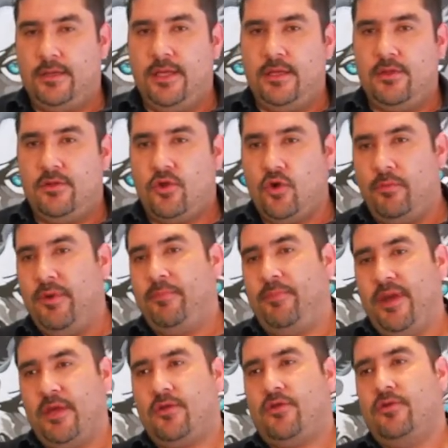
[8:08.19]
They showed me
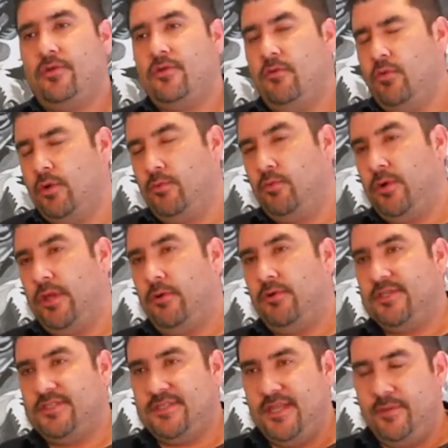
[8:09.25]
pictures of when I
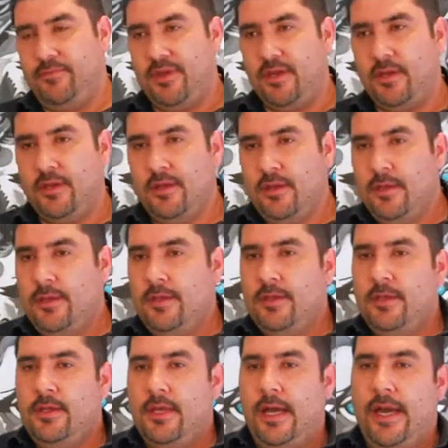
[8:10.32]
was sleeping.
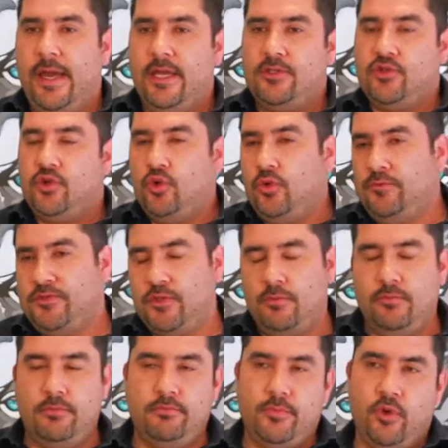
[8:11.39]
I had tubes
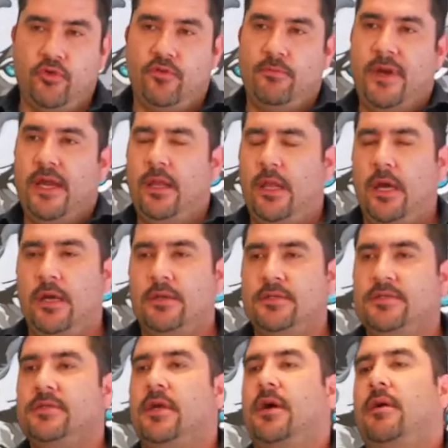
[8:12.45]
on both of my
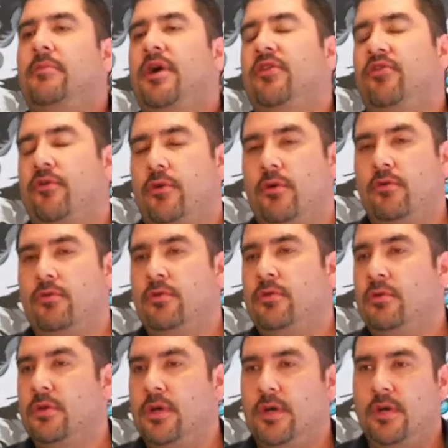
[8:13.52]
lungs, my
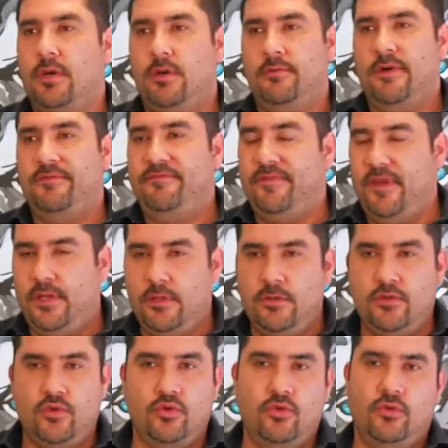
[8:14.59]
throat, a
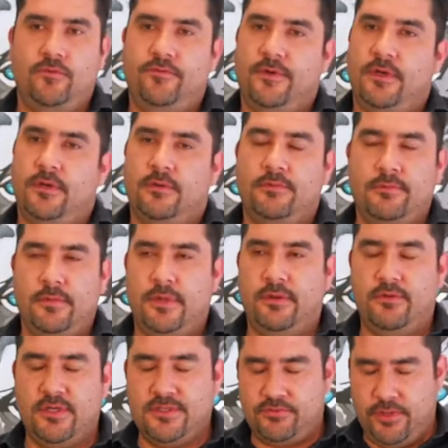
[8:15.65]
feeding tube.
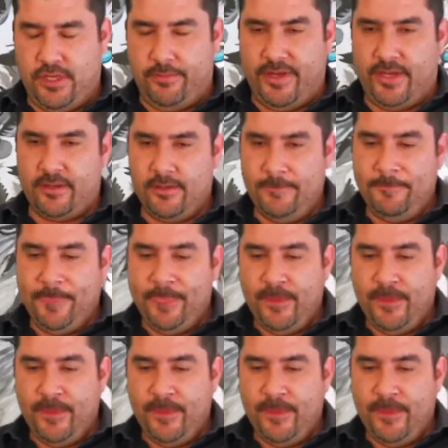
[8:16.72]
It was really bad.